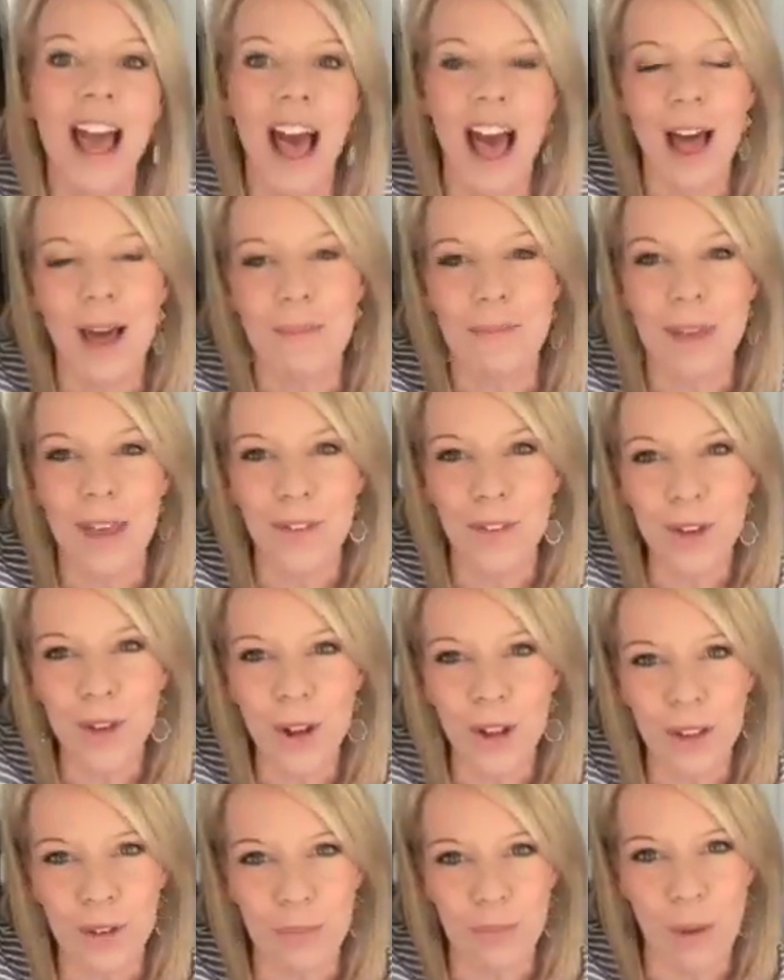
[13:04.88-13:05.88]
Um, if you go
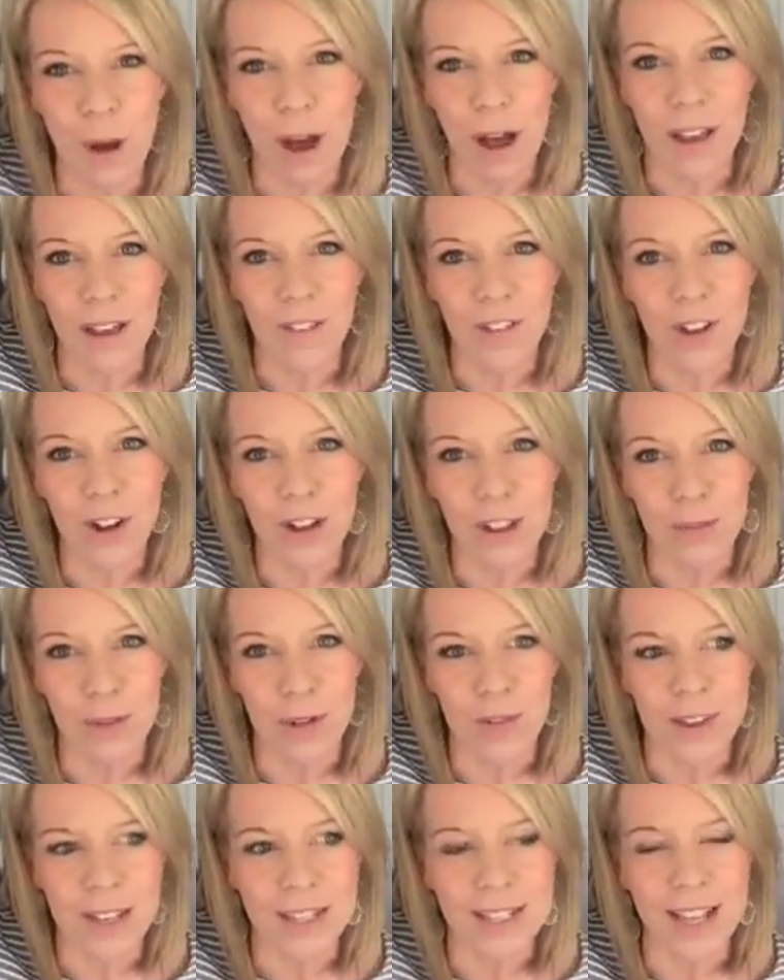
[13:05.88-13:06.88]
to the if you go to the
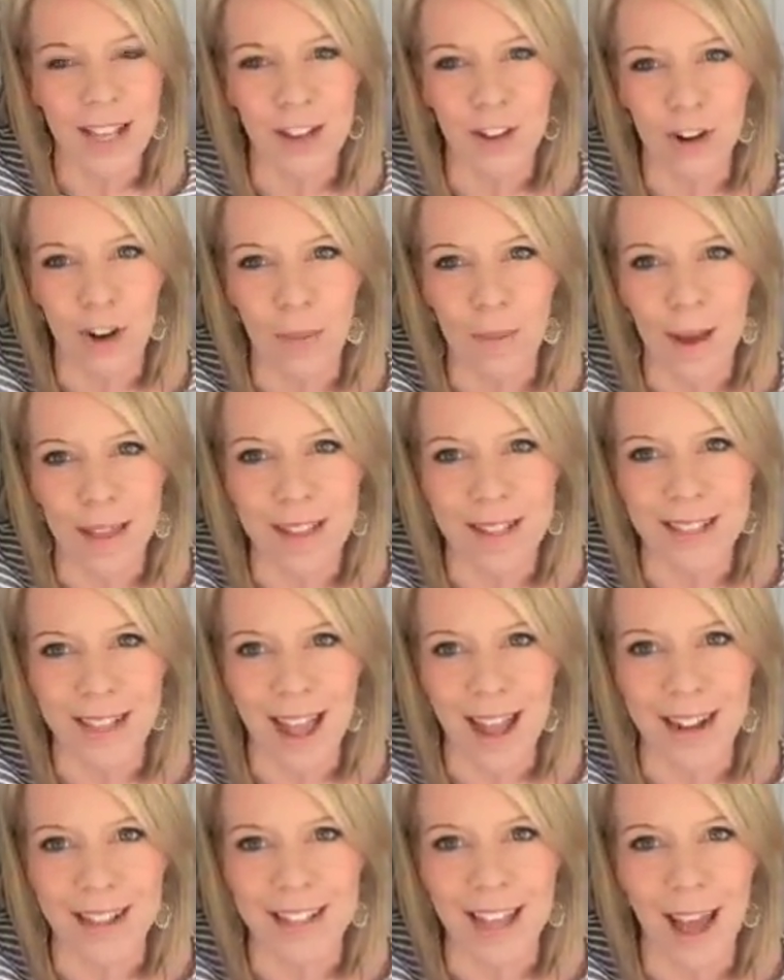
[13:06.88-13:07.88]
movies and you don't buy these
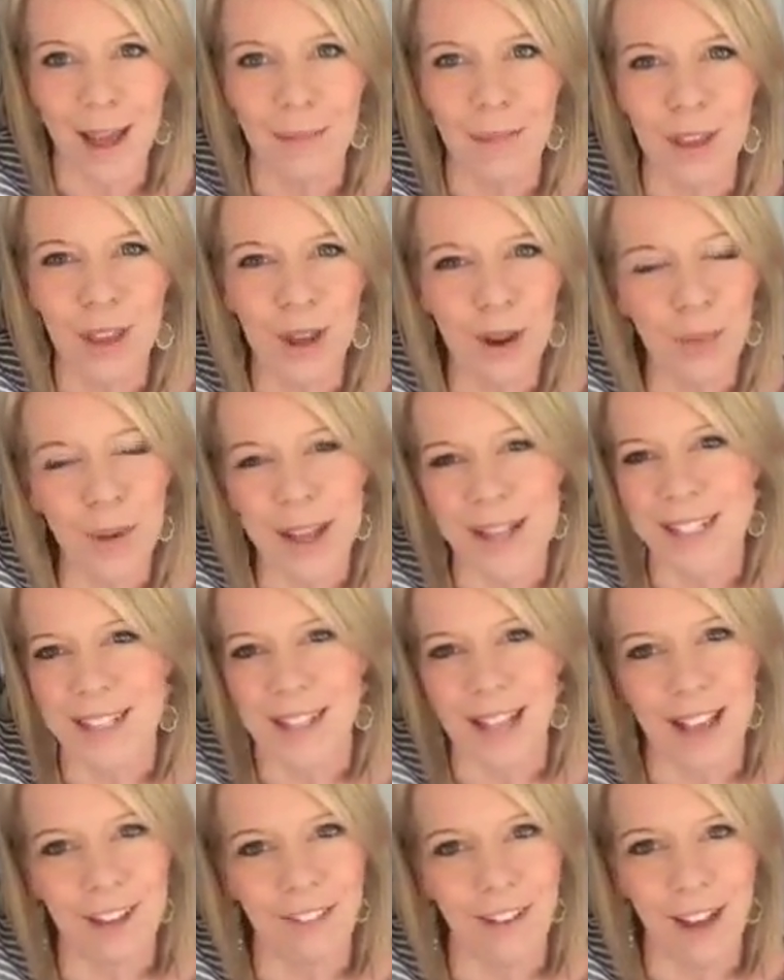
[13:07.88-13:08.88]
ahead of time, you're wasting
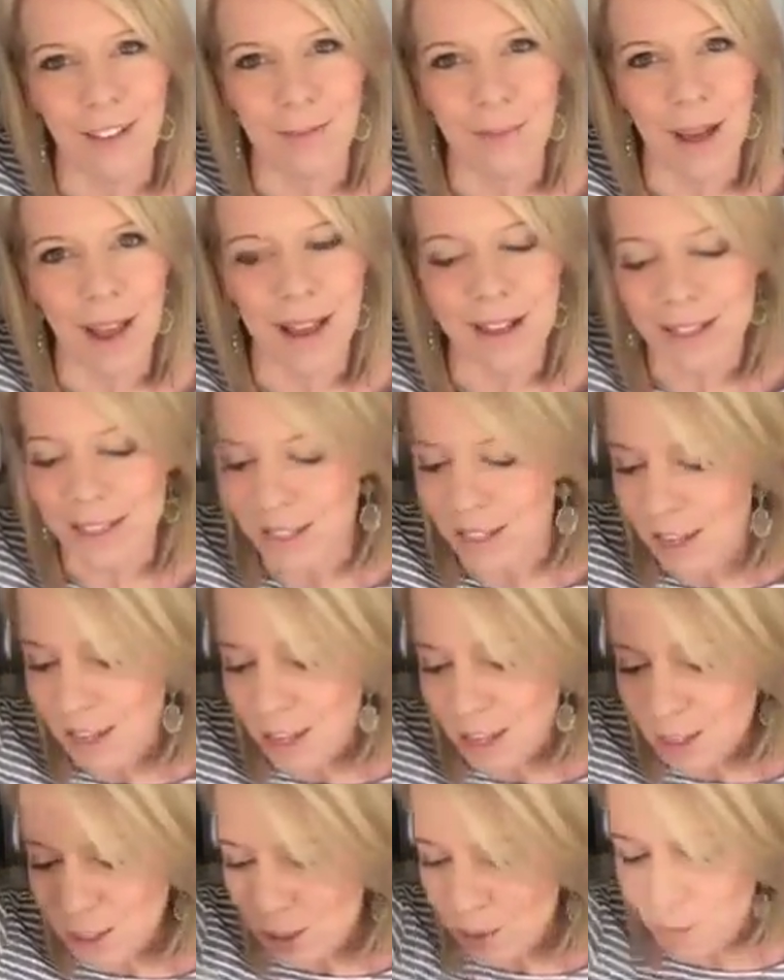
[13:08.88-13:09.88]
like five bucks.
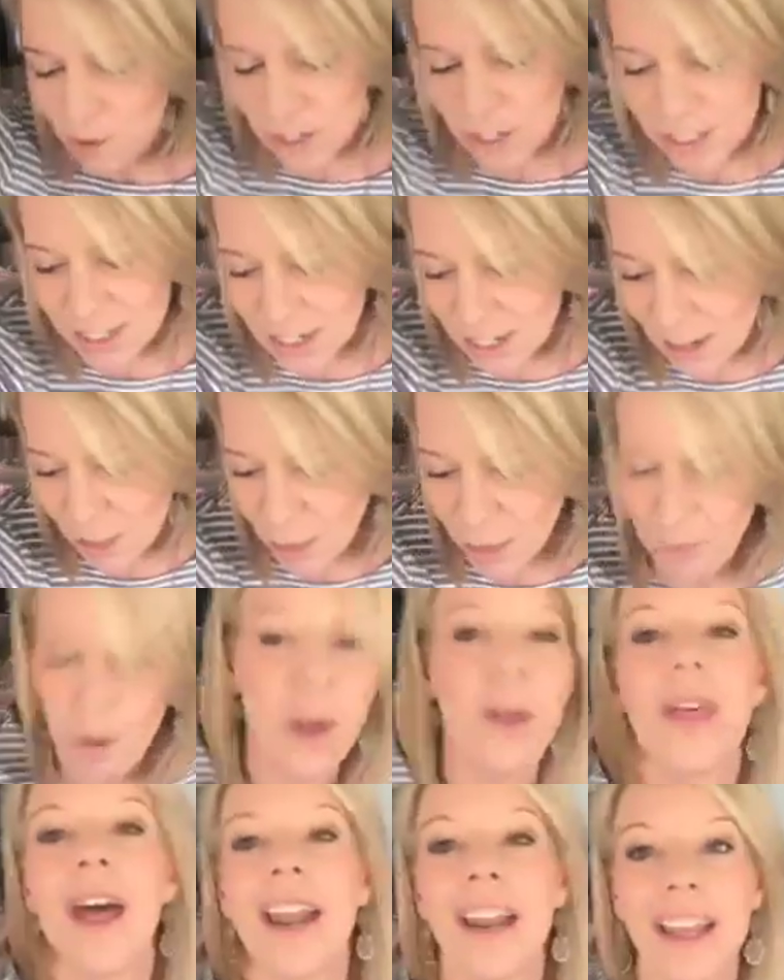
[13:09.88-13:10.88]
So we're just gonna
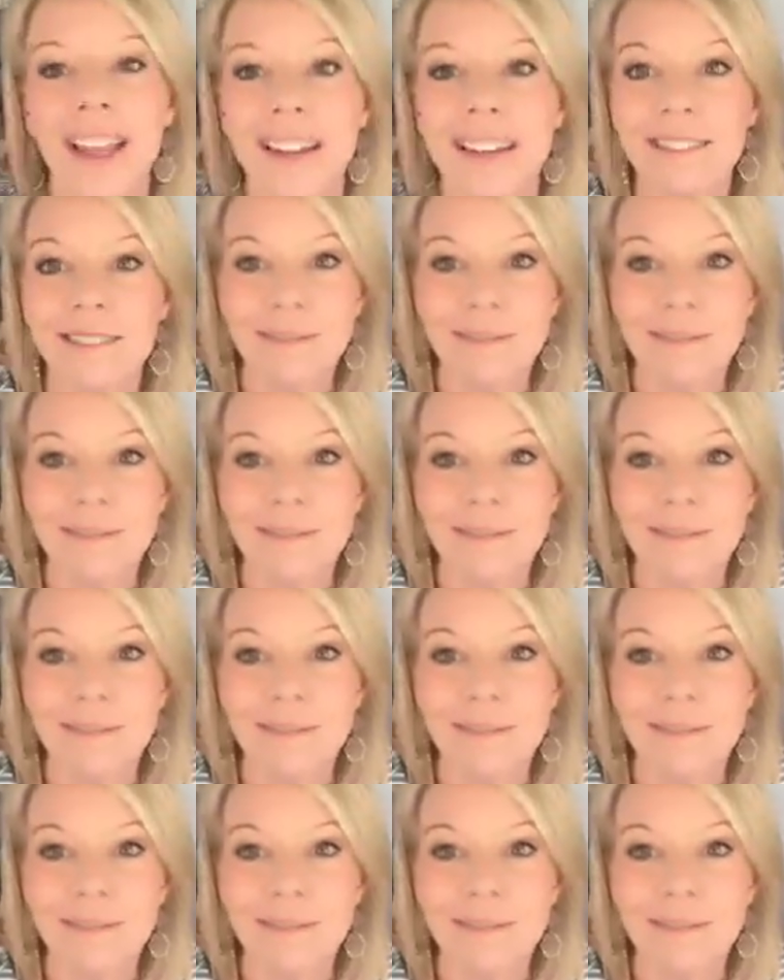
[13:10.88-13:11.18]
throw that in